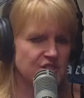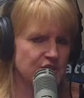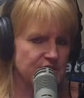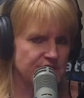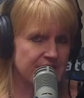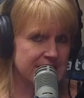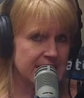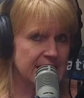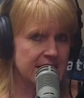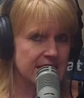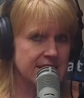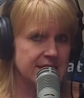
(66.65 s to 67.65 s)
Josephine,
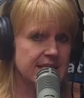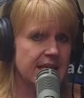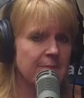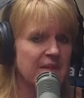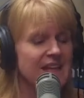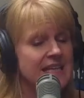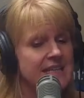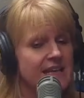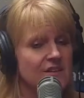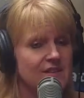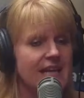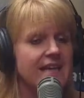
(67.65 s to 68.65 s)
Douglas, Klamath, and
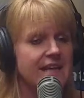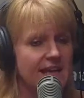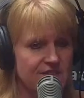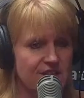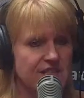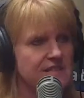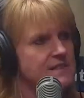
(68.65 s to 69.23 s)
now Lane counties.